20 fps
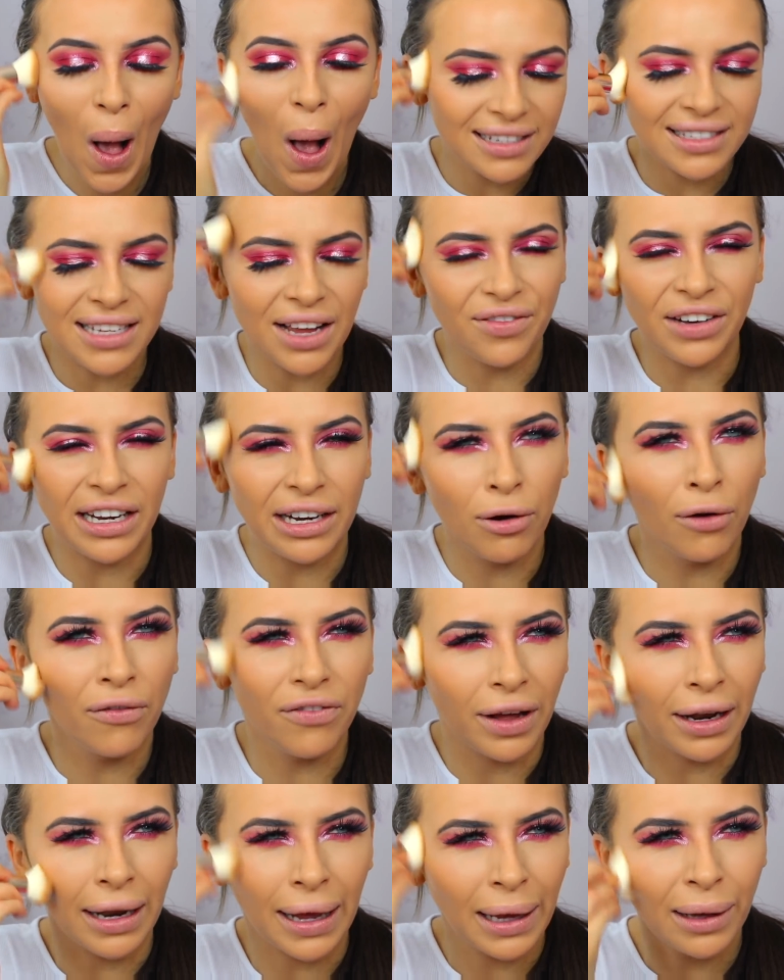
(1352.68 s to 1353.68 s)
It's definitely
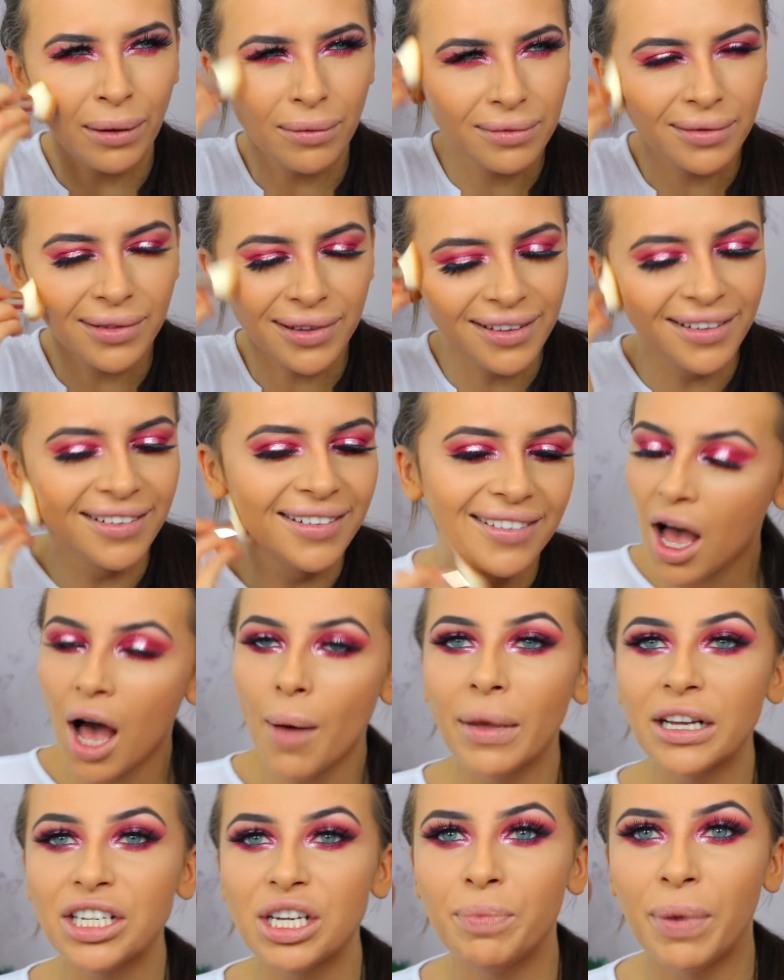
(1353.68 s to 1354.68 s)
not funny.
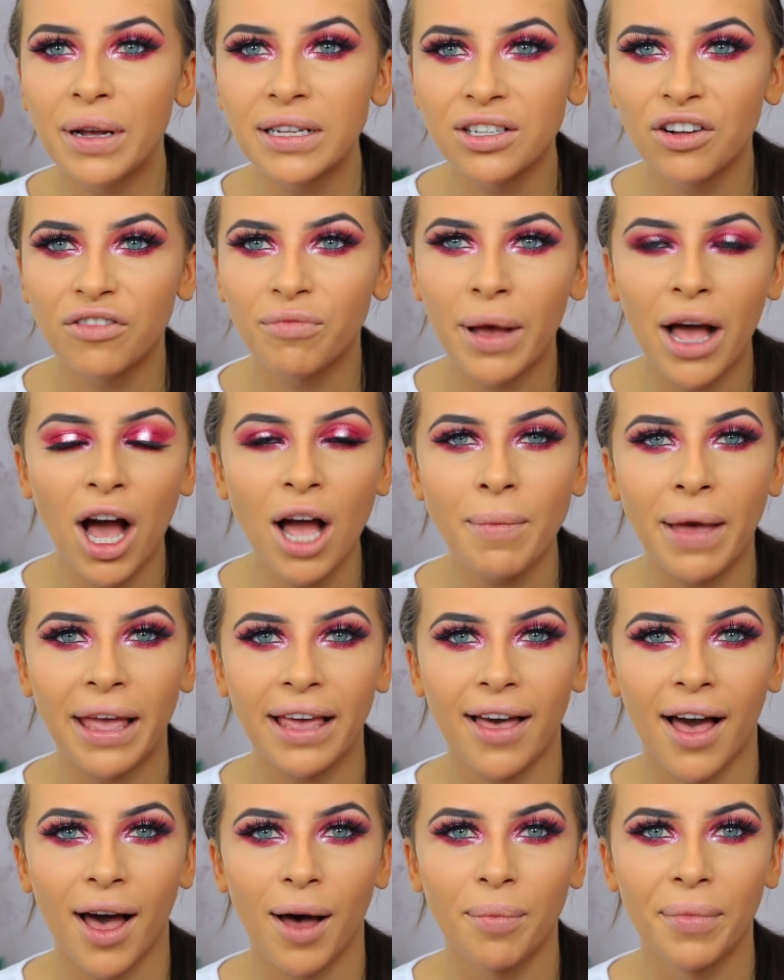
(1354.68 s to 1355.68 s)
I'm actually buzzing off my eye
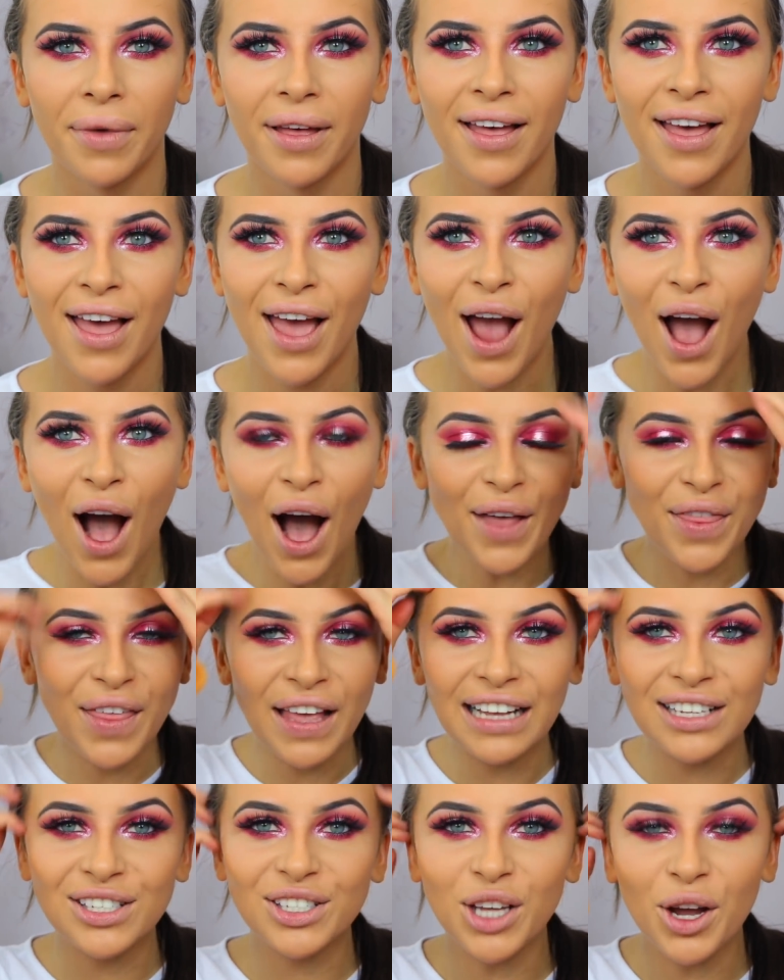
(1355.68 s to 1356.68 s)
makeup. I
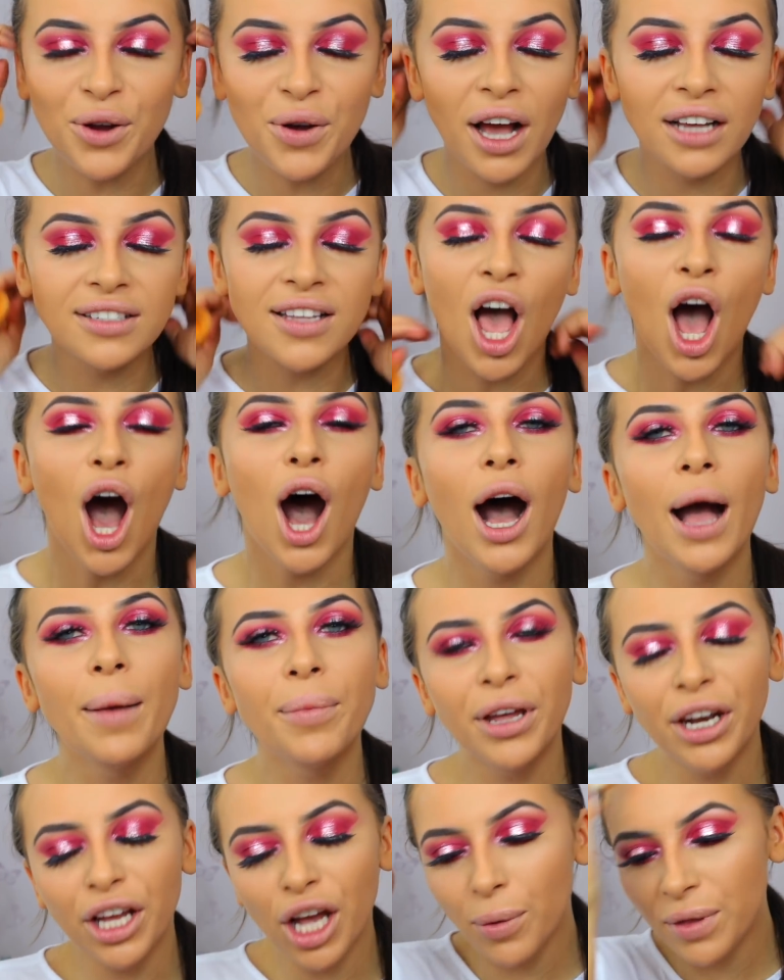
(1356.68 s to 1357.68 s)
think it's so nice. I'm
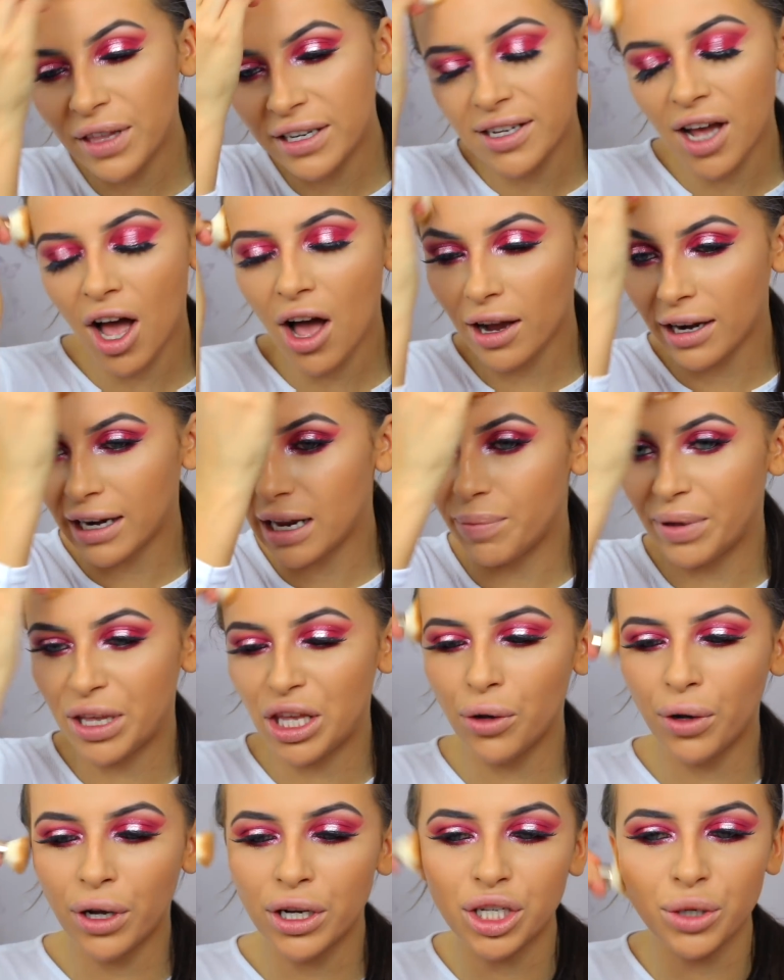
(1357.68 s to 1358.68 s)
going to go with a dark lip, but
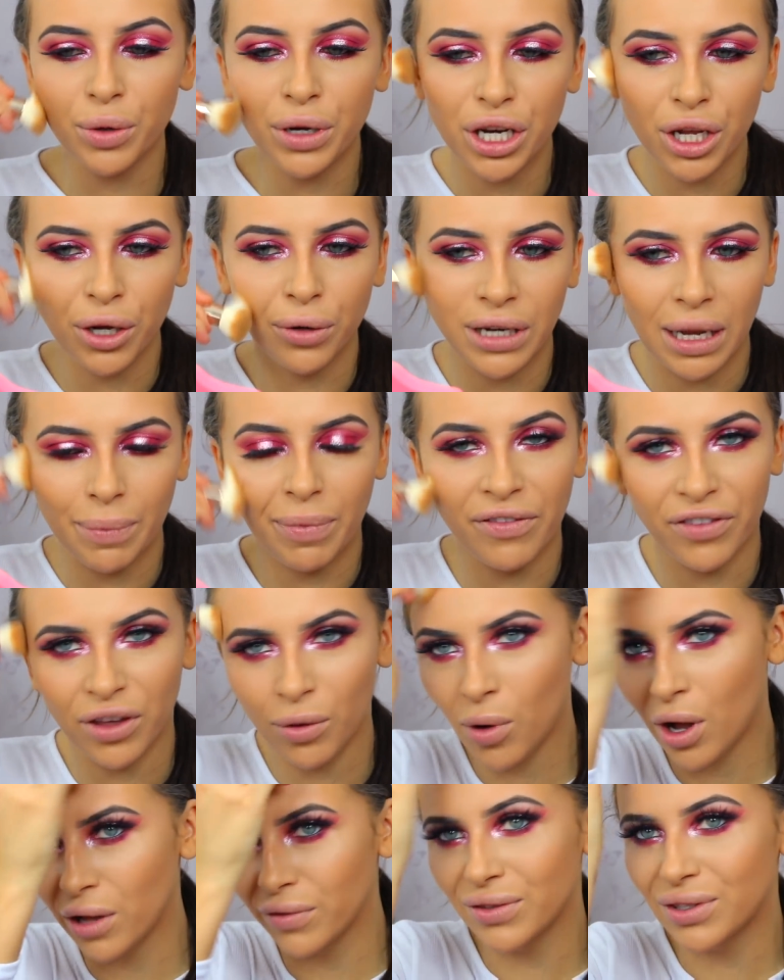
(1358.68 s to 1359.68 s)
you can do a nude lip if
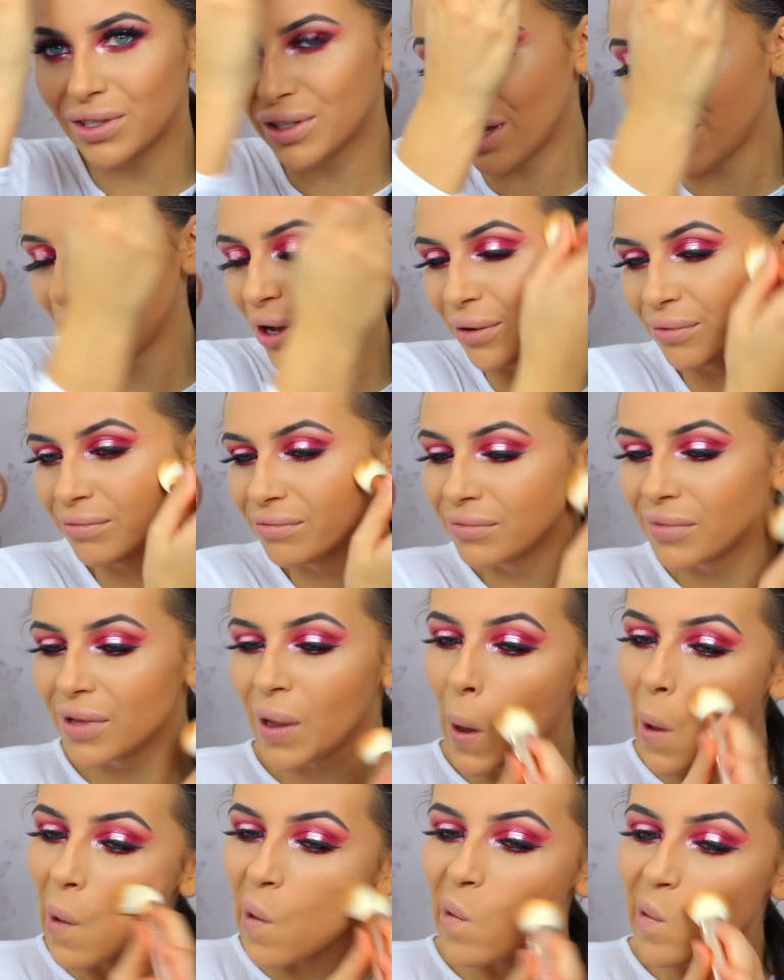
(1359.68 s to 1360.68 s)
you want, so
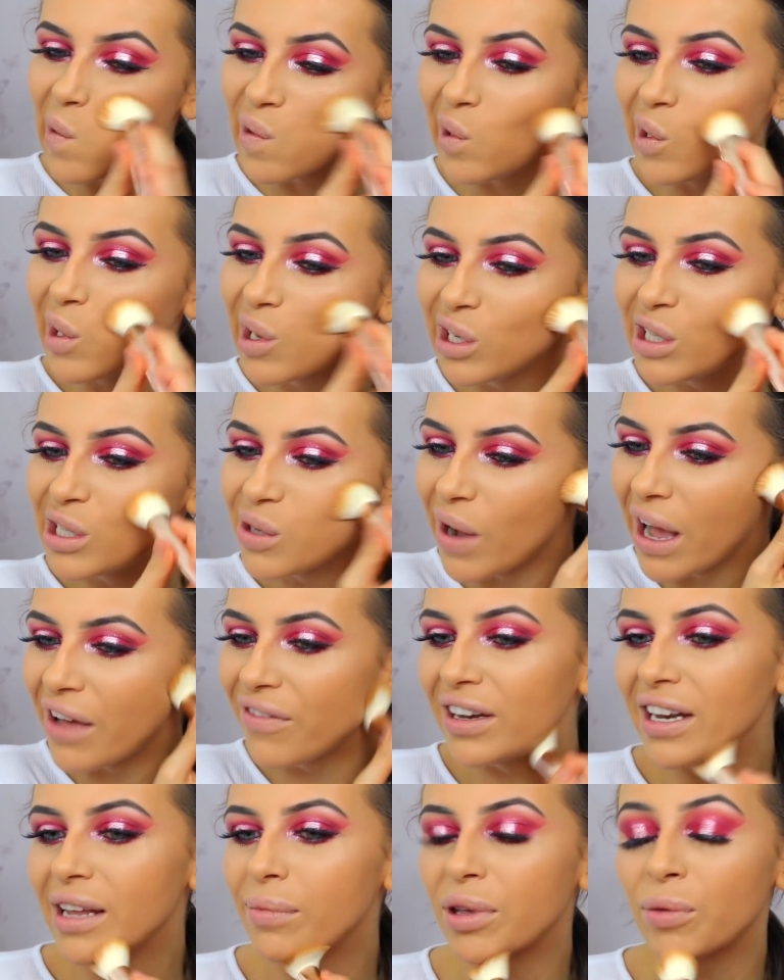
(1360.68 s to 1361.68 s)
you can do
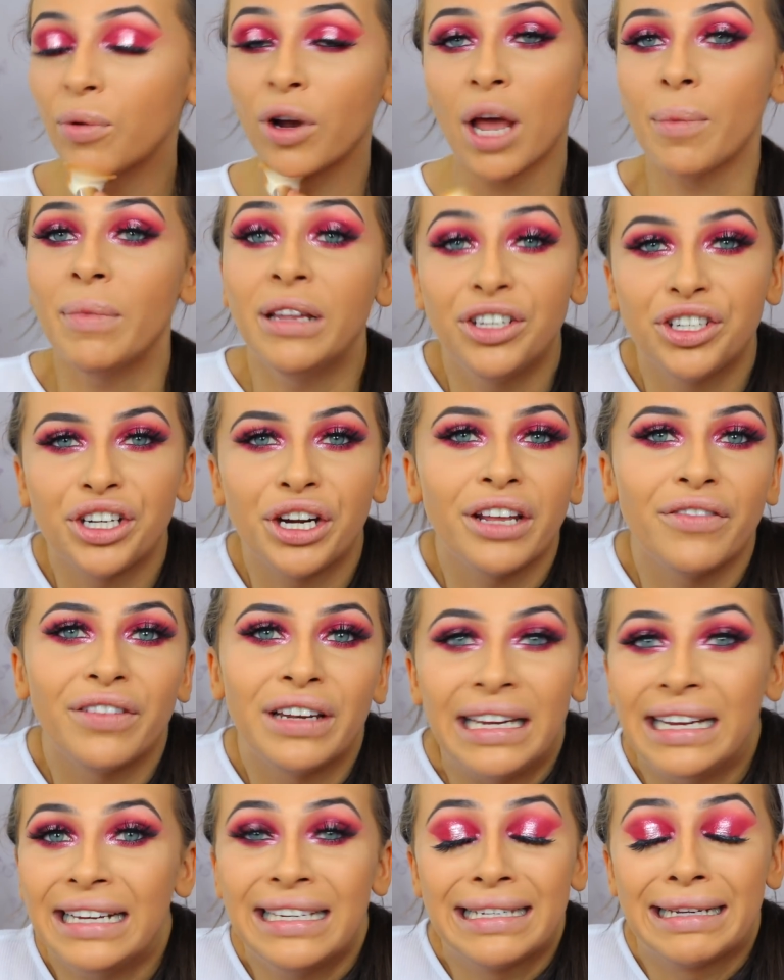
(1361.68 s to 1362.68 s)
whatever lip you want. I mean, you don't
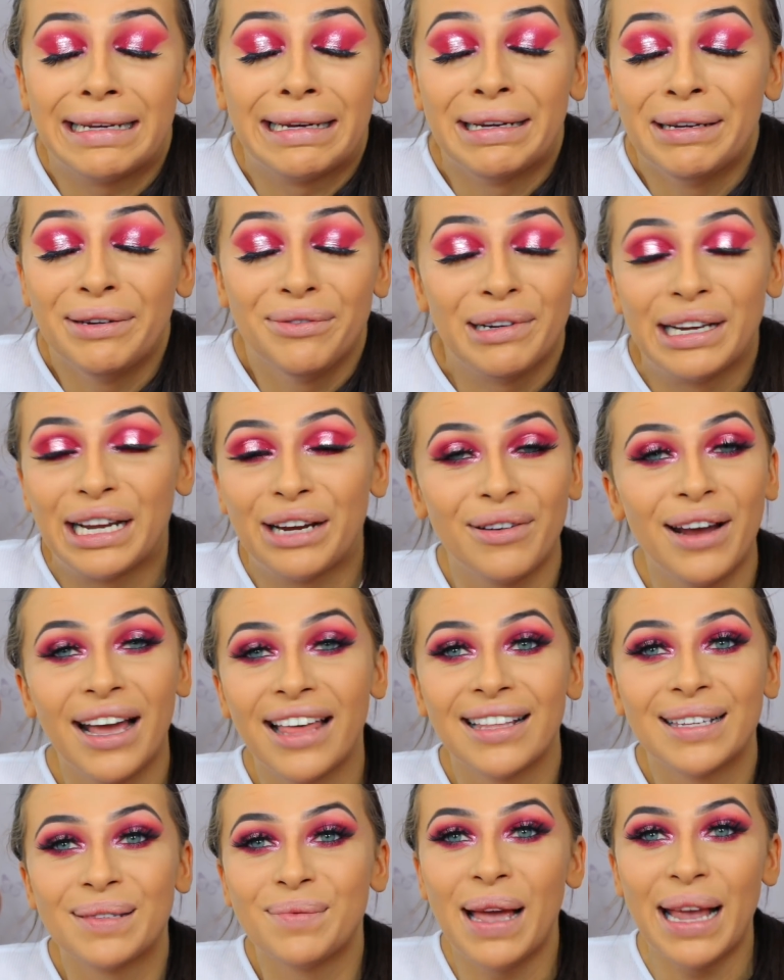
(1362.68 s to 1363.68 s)
even need to
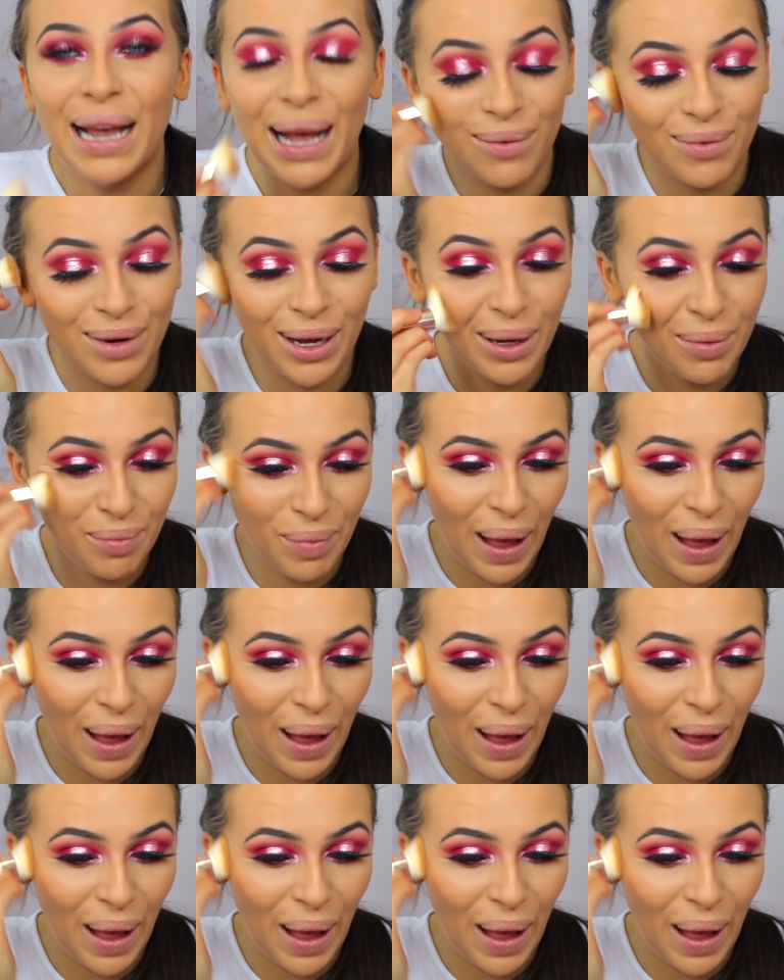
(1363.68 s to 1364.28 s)
recreate this makeup look,